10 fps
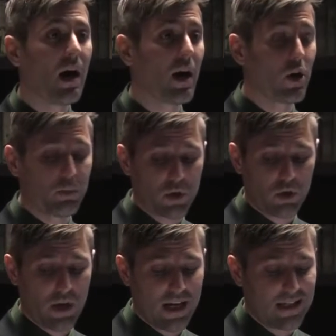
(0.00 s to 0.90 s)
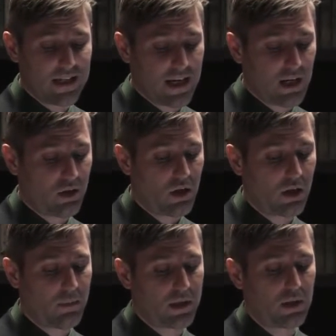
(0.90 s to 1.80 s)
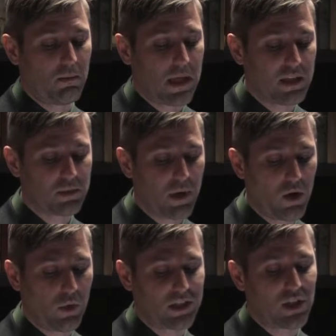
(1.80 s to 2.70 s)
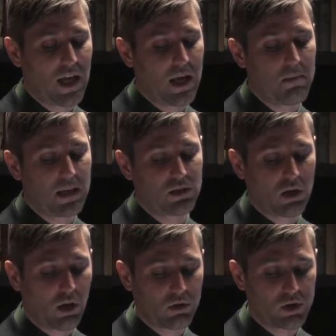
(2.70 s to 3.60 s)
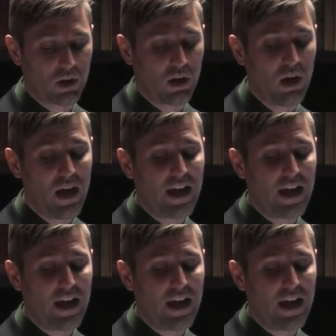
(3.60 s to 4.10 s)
I hope to create a dialogue about the means by which gay men's culture